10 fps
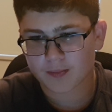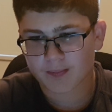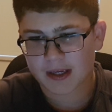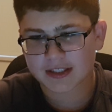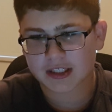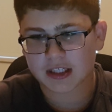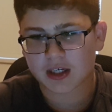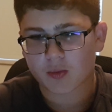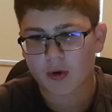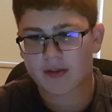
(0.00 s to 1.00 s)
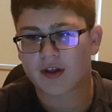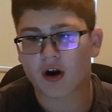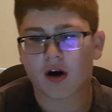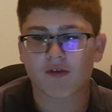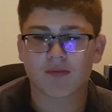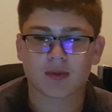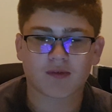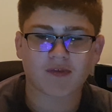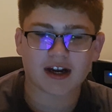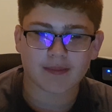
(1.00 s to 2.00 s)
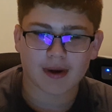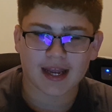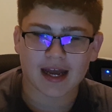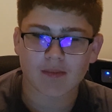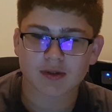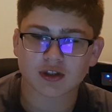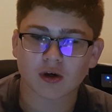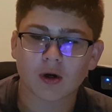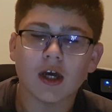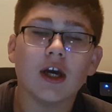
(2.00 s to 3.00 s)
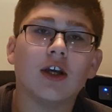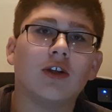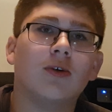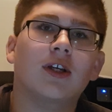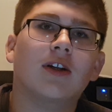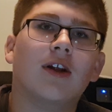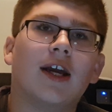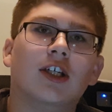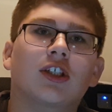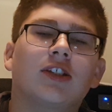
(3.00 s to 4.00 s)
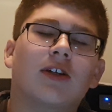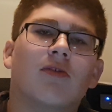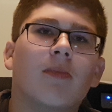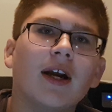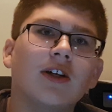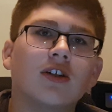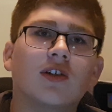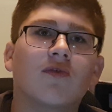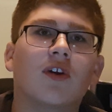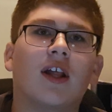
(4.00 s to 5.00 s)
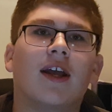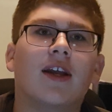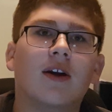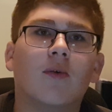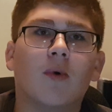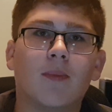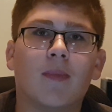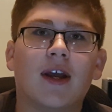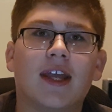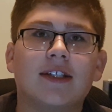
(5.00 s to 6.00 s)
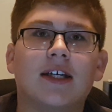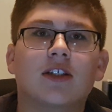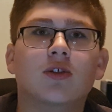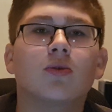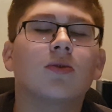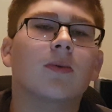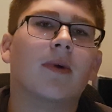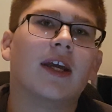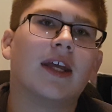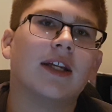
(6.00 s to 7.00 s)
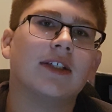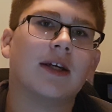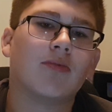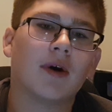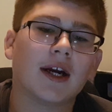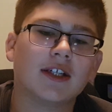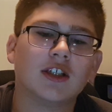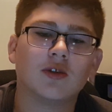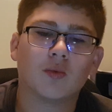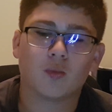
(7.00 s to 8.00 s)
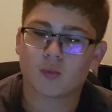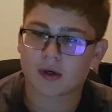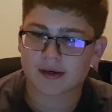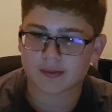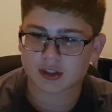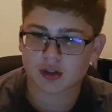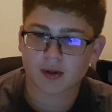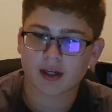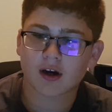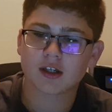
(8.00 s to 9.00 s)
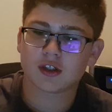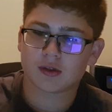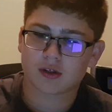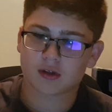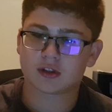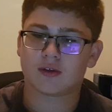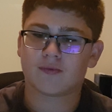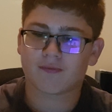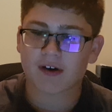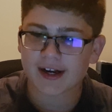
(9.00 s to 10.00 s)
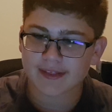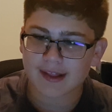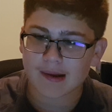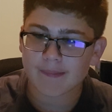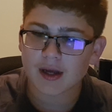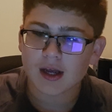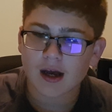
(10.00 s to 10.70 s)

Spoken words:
basically where they are from the Find My app. So you can actually set reminders for like when my kid's at school, when my kid is at practice, what's going on. You can also find them.